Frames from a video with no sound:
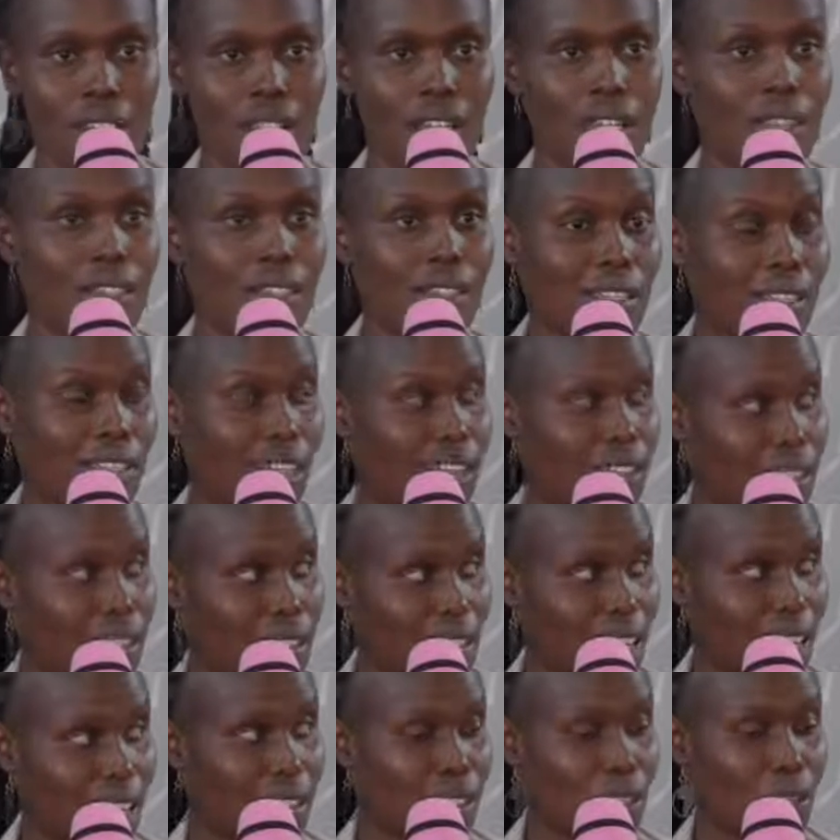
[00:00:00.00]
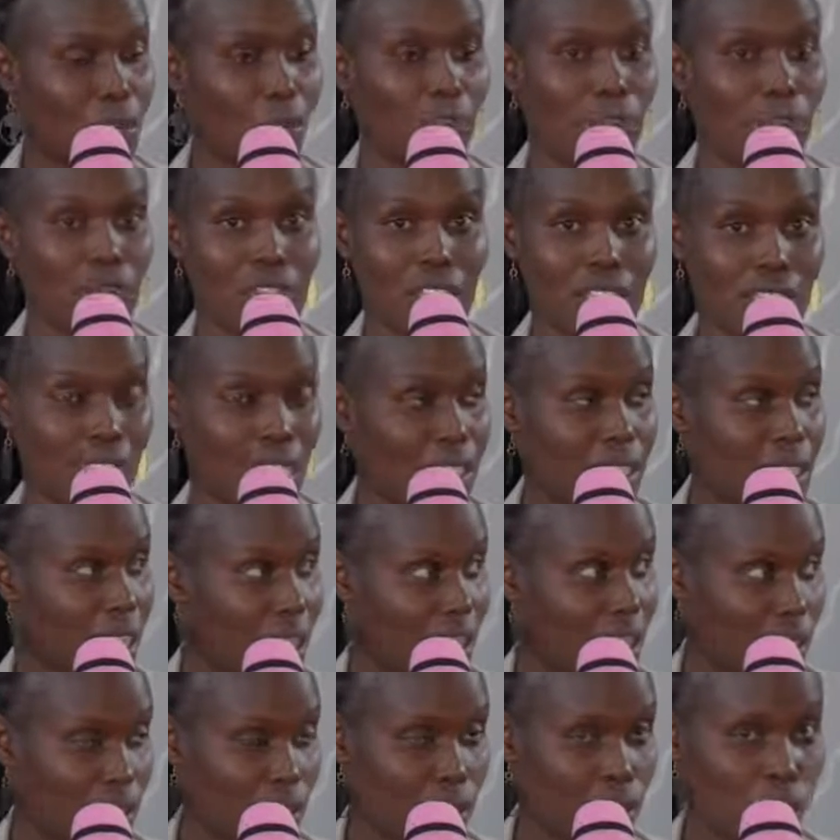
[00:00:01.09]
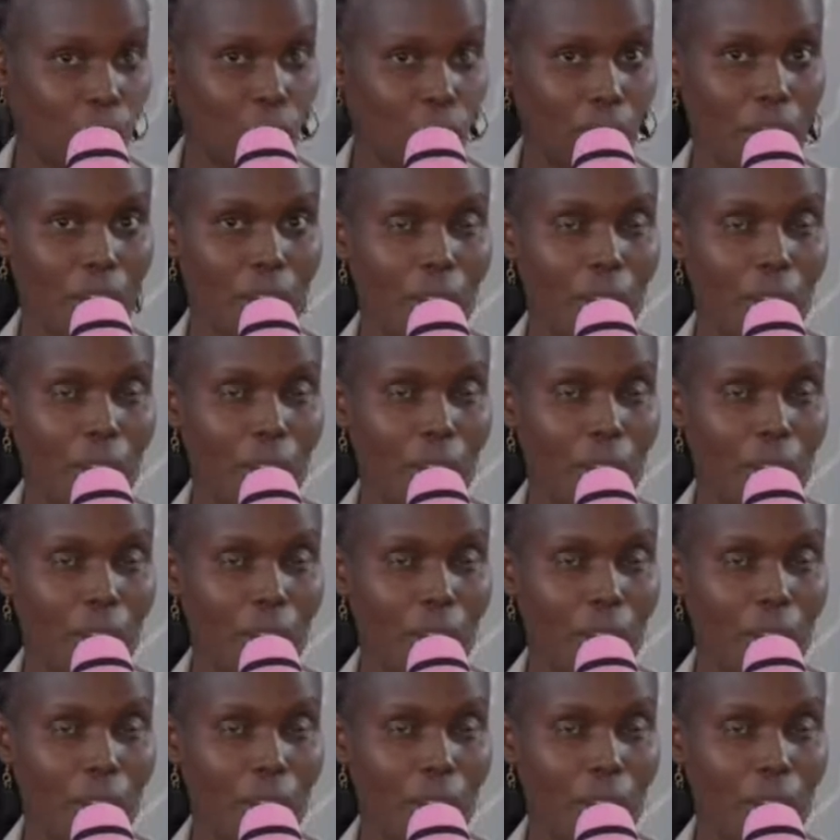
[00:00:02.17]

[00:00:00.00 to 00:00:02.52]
is as a result of disintegration.